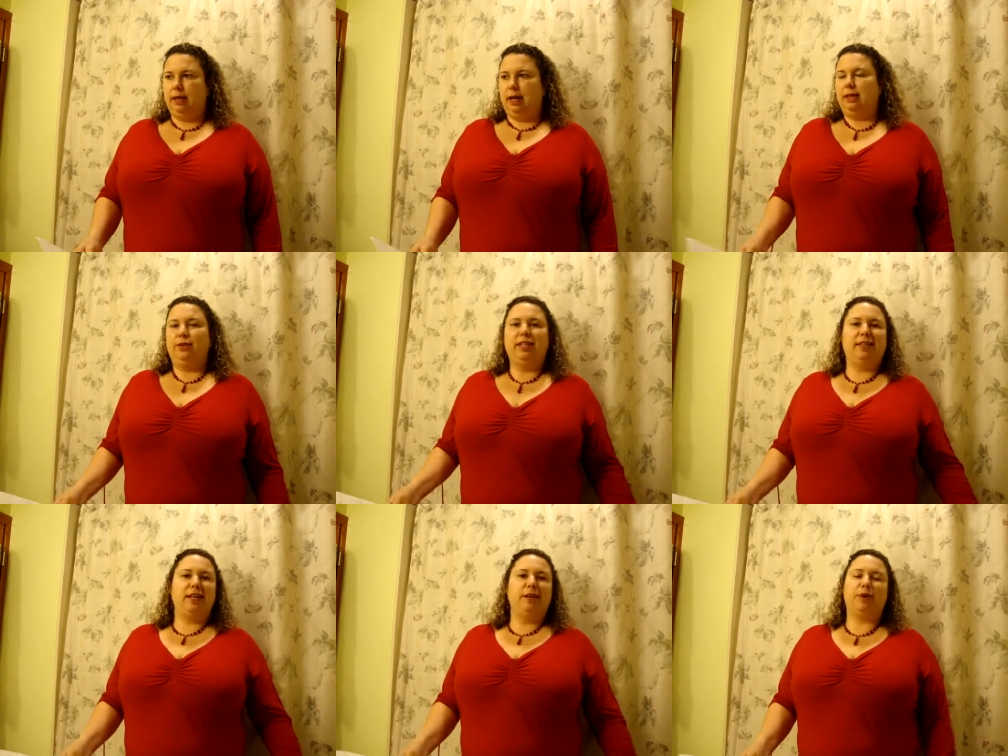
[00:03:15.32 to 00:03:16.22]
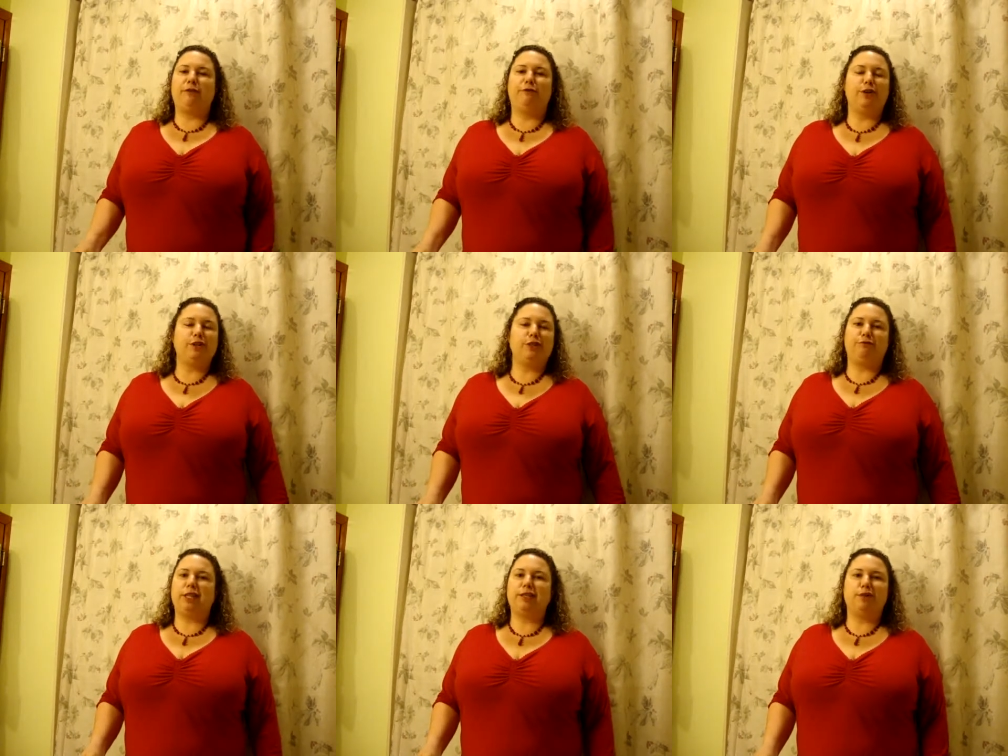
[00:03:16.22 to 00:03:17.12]
the only thing, when I first
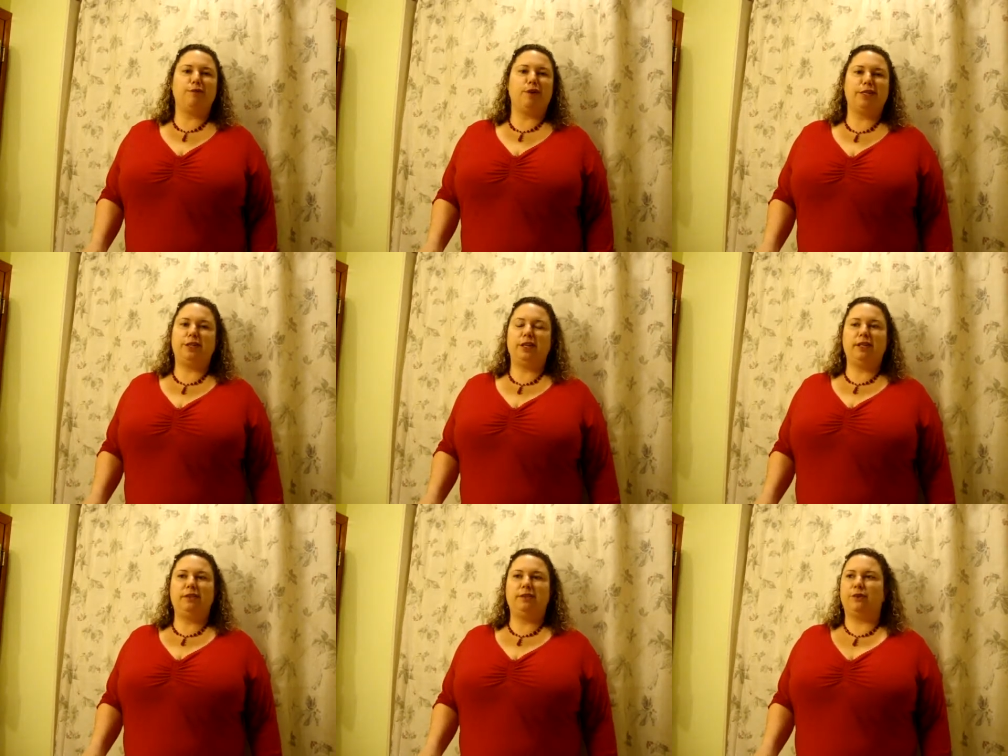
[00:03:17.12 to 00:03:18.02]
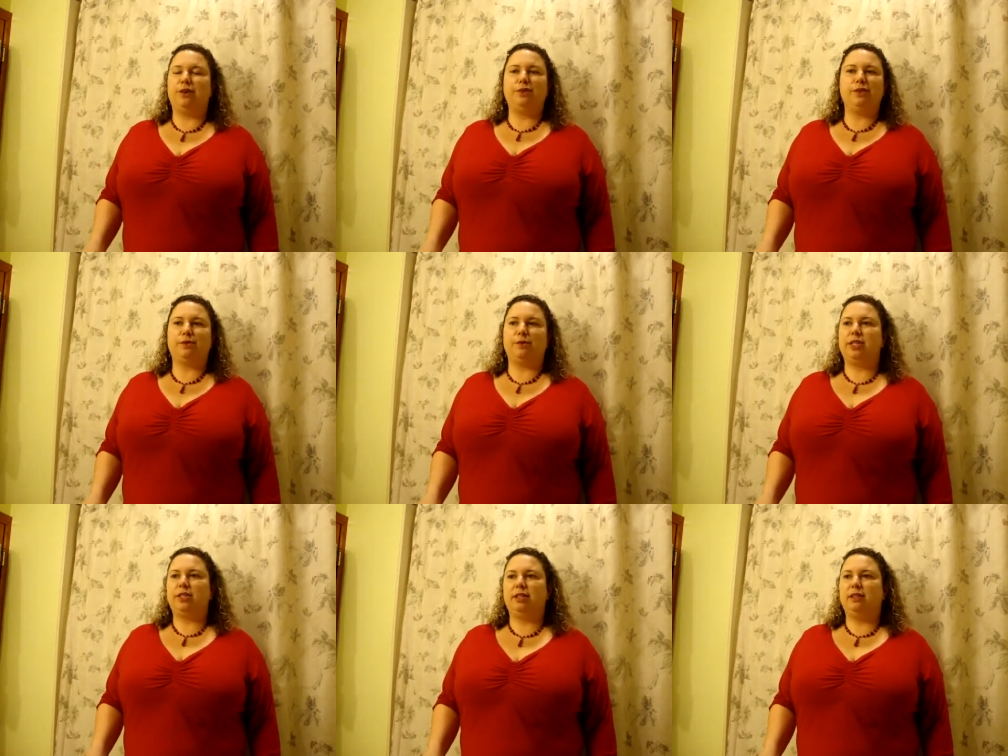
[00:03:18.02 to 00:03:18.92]
read this question or heard this
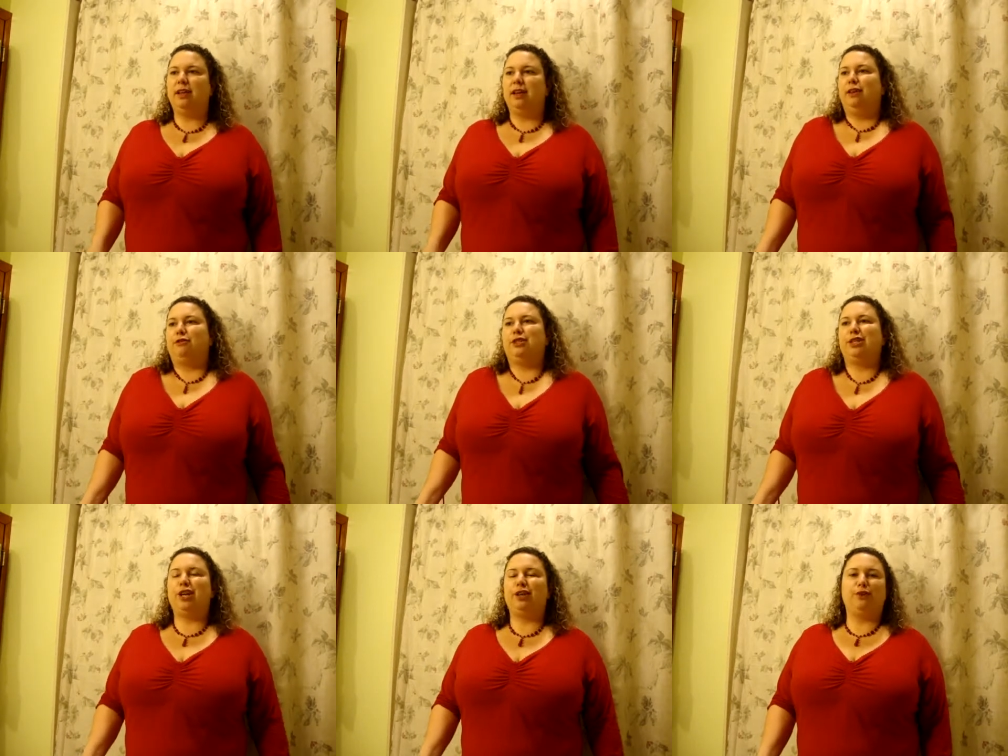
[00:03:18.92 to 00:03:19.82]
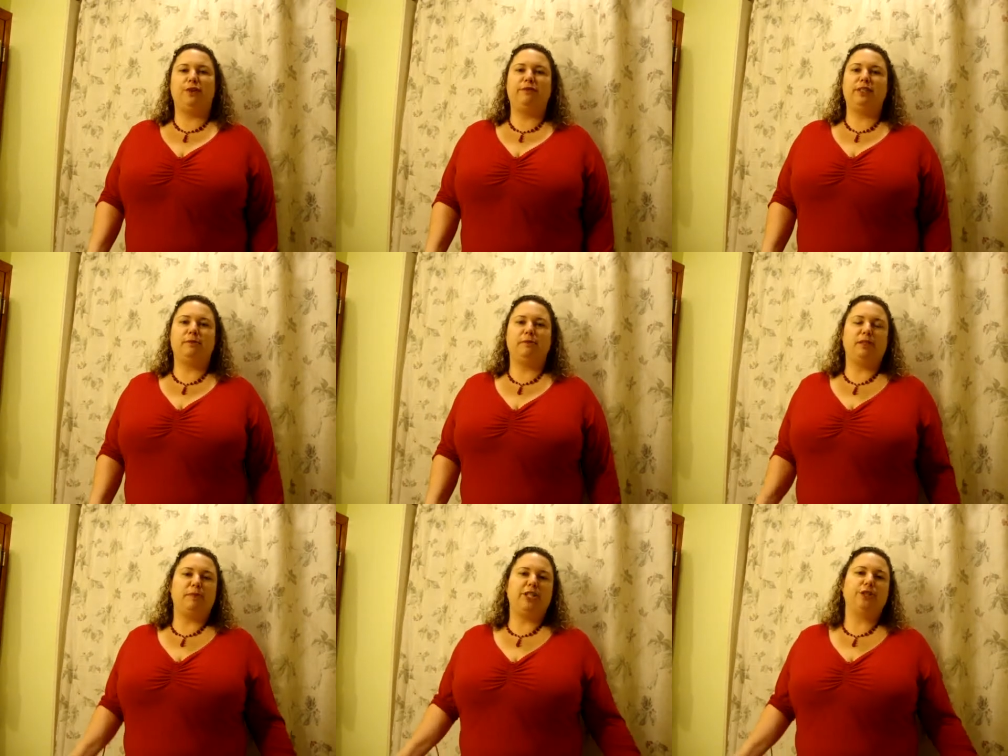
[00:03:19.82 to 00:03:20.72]
question, first thing I thought of
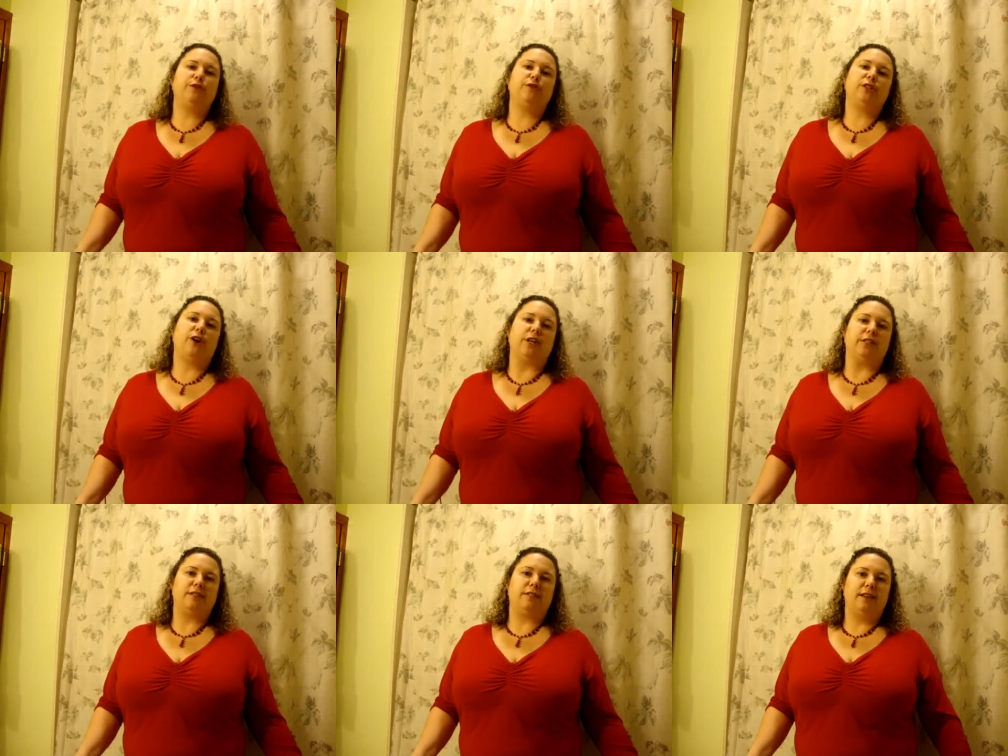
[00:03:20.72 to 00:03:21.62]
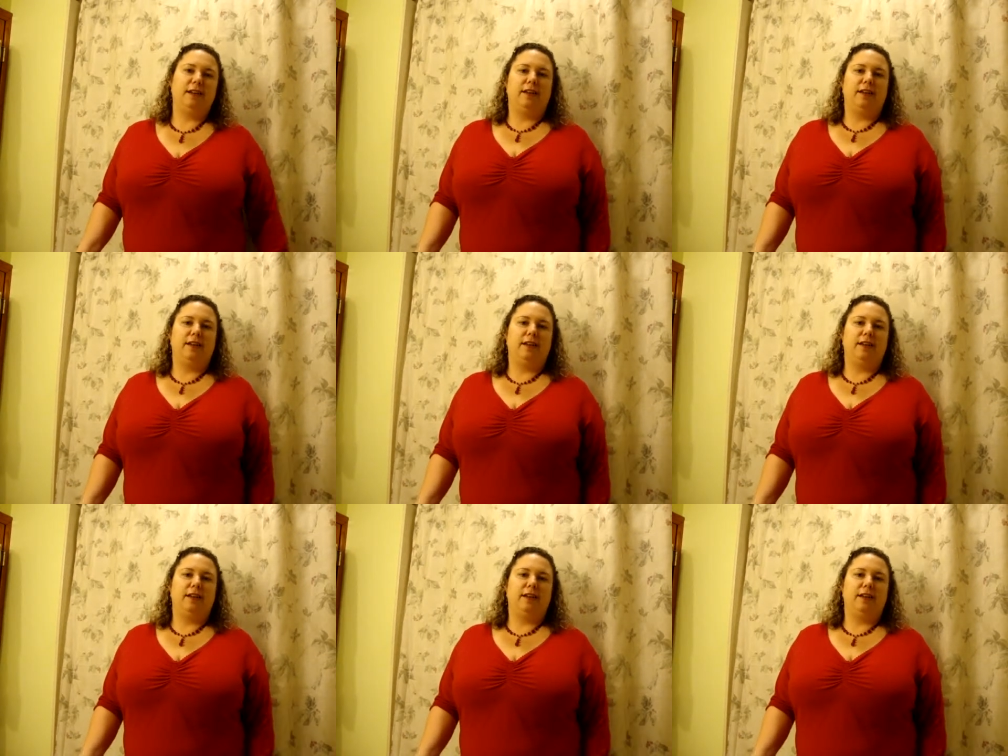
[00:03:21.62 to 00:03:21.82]
is my children's hearts.